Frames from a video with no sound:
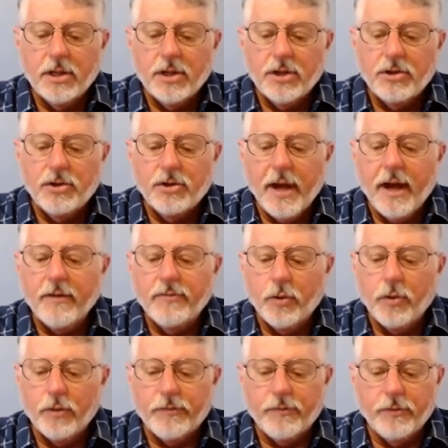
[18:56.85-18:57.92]
you have
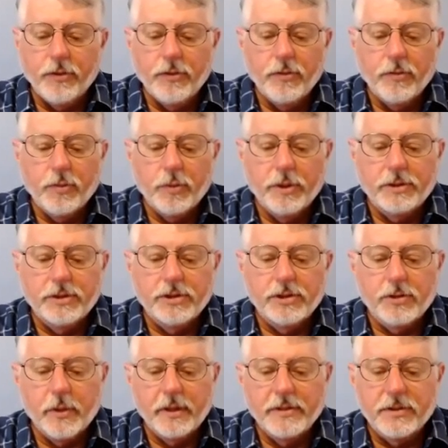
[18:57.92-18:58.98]
your fruit, which is a
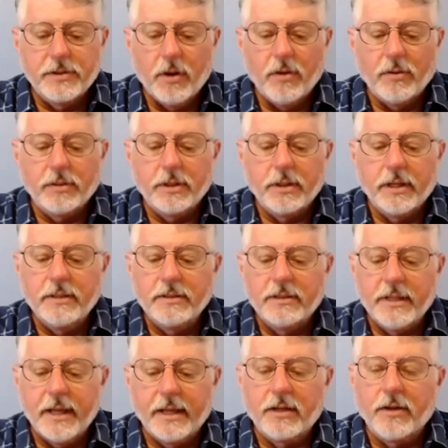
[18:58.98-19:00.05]
result in
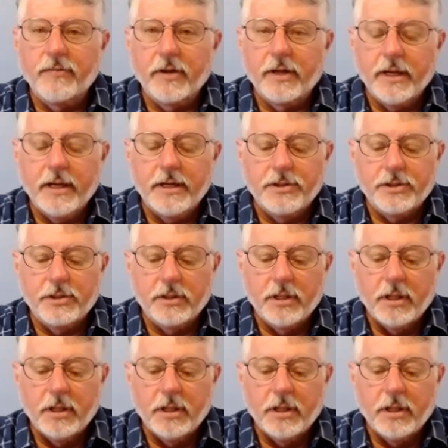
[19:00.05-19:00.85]
sanctification,